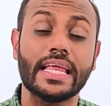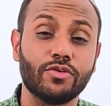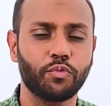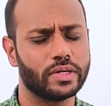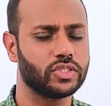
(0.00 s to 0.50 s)

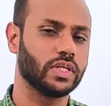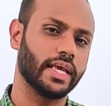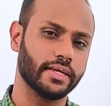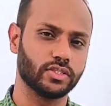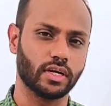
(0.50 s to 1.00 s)

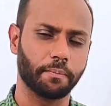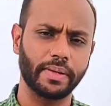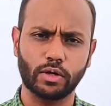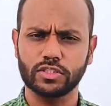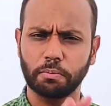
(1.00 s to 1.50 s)
investigated
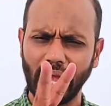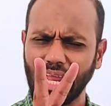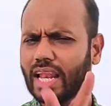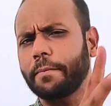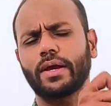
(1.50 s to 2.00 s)

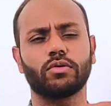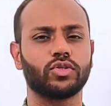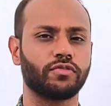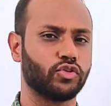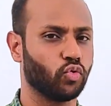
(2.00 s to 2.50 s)
mainly because
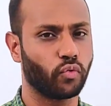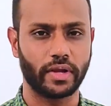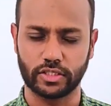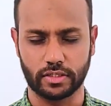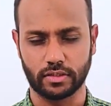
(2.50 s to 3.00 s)
of two
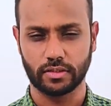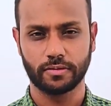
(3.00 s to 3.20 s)
reasons.